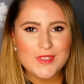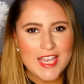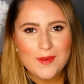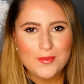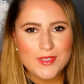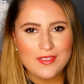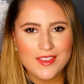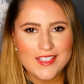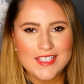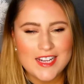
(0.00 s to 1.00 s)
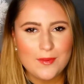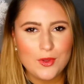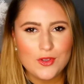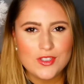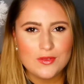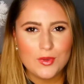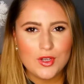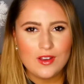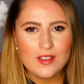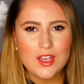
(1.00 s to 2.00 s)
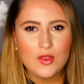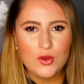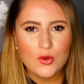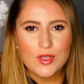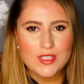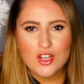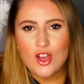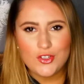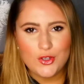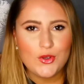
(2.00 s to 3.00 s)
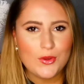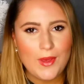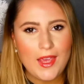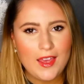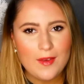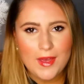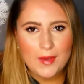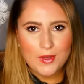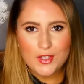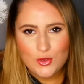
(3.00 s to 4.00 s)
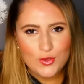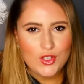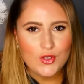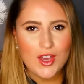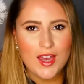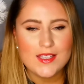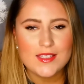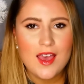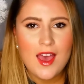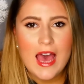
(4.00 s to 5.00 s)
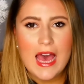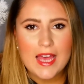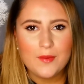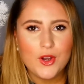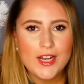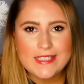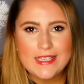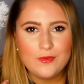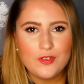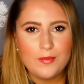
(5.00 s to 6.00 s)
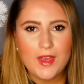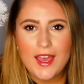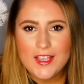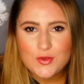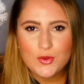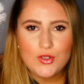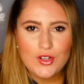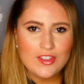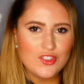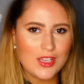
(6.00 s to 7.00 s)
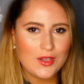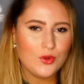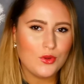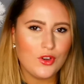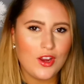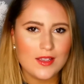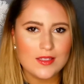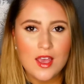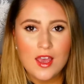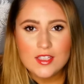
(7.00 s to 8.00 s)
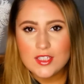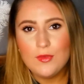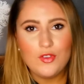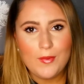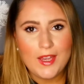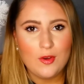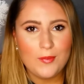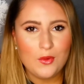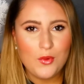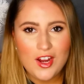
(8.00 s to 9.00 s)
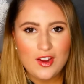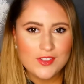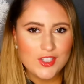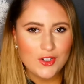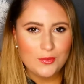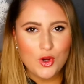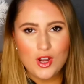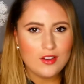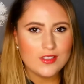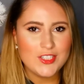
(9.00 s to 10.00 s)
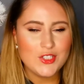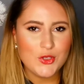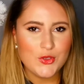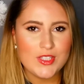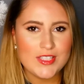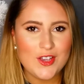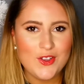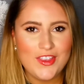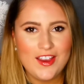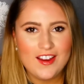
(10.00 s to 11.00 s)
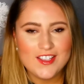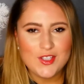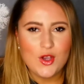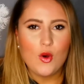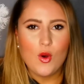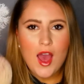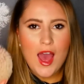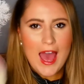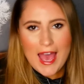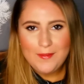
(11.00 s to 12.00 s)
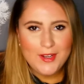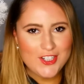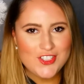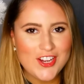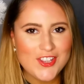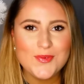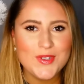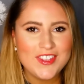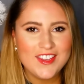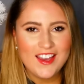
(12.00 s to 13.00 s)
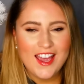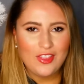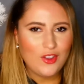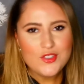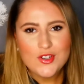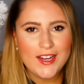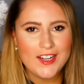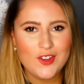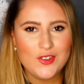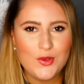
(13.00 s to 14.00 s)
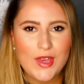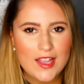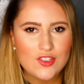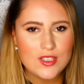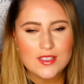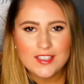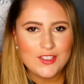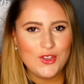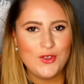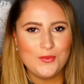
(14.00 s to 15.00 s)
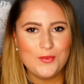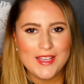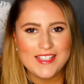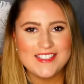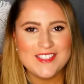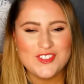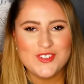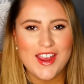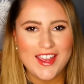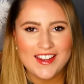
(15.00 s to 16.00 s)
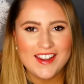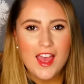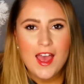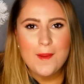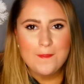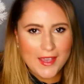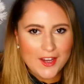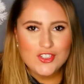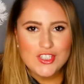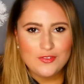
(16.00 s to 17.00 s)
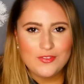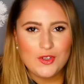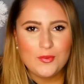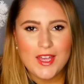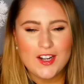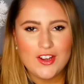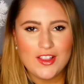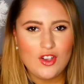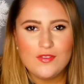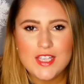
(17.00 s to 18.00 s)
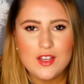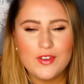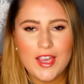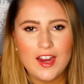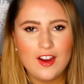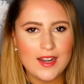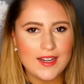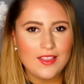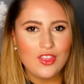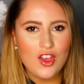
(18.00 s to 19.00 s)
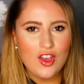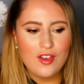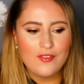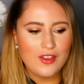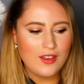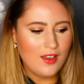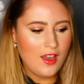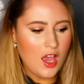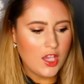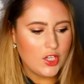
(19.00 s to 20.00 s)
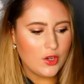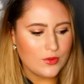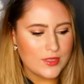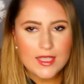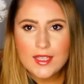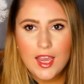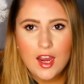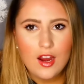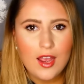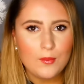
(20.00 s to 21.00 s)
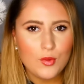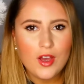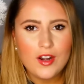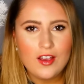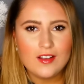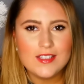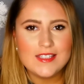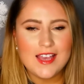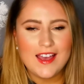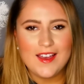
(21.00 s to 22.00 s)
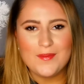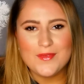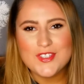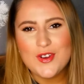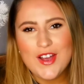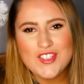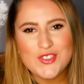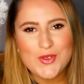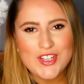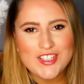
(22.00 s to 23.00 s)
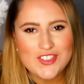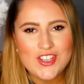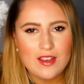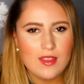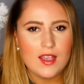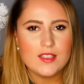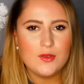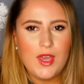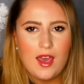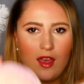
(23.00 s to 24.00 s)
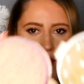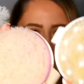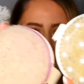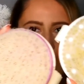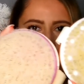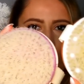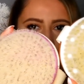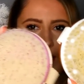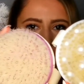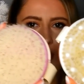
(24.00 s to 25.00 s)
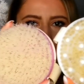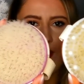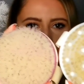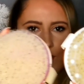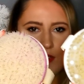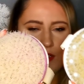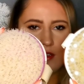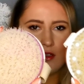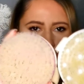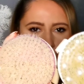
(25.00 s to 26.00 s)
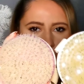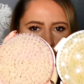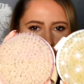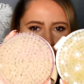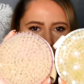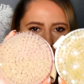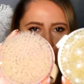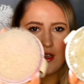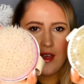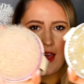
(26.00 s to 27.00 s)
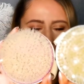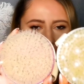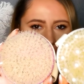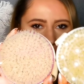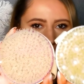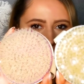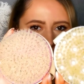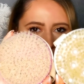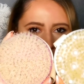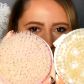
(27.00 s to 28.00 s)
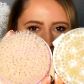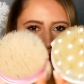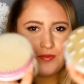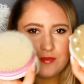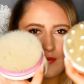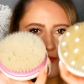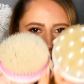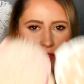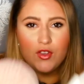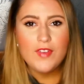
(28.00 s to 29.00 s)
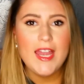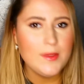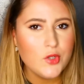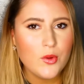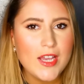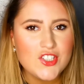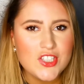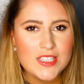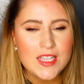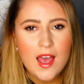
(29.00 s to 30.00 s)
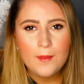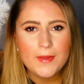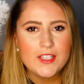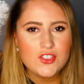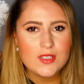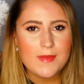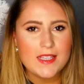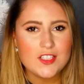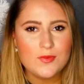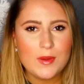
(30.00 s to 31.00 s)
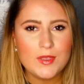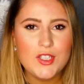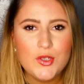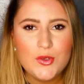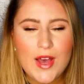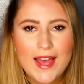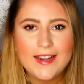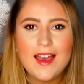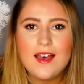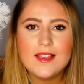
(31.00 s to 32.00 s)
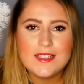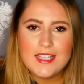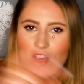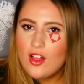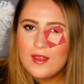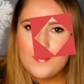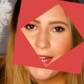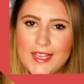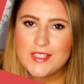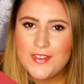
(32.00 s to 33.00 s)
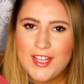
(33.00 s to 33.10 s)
tips and things that I'm using, because although it's not new to me, it might be new to you guys. And what I've seen from the ice roller and the jade roller is some of you might not be aware of certain products and tools that's out there. So I'm here to share them with you. I love trying out new gadgets and new bits to try and make yourself feel better. I love self-care and I love, you know, skincare and products. So I just wanted to share that. So yeah, these are my 2 faves, dry brushing at the minute. If you have any more questions, please just message me below and I'll see y'all in my next